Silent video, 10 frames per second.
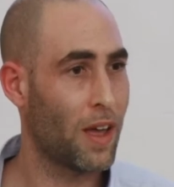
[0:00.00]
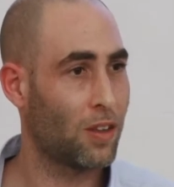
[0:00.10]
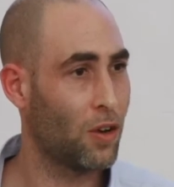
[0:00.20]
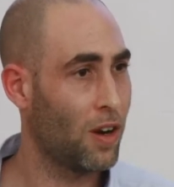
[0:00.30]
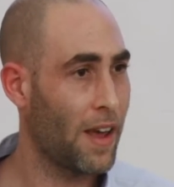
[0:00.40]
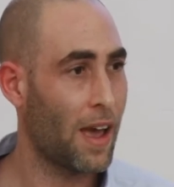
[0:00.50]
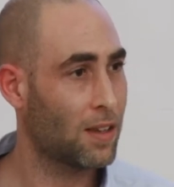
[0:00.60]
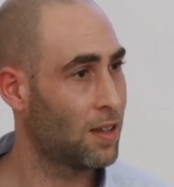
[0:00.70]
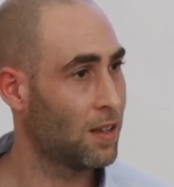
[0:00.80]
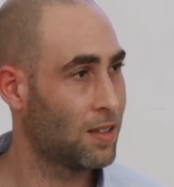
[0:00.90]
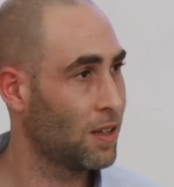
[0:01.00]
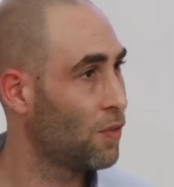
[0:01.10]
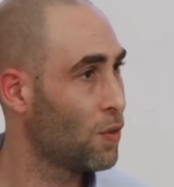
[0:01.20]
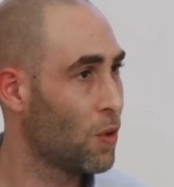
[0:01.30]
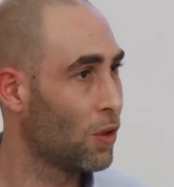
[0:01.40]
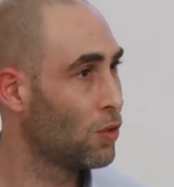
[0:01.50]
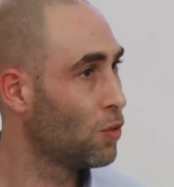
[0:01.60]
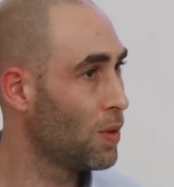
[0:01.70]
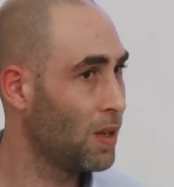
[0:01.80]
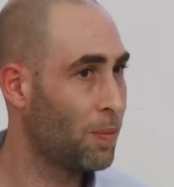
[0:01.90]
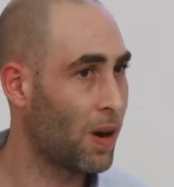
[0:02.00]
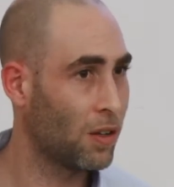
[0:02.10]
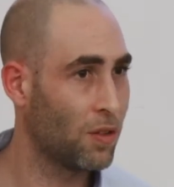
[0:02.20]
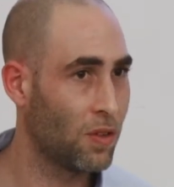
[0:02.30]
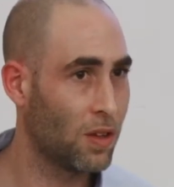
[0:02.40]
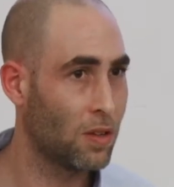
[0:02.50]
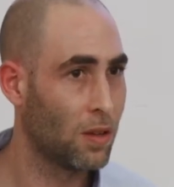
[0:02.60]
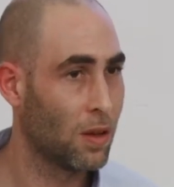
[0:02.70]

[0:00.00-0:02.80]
get early access, if you want to be part of it,